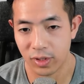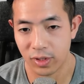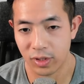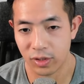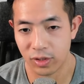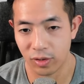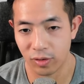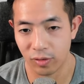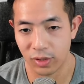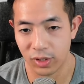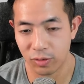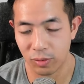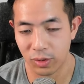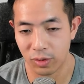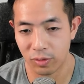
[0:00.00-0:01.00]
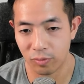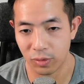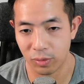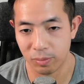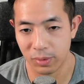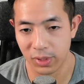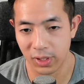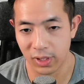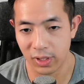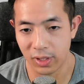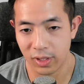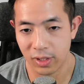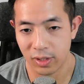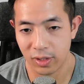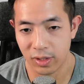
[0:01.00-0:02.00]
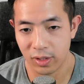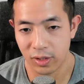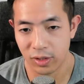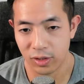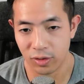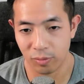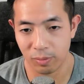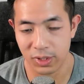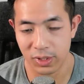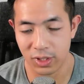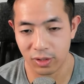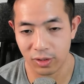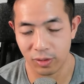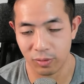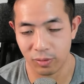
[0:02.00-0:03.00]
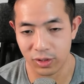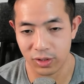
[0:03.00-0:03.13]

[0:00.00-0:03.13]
So this one will be, so basically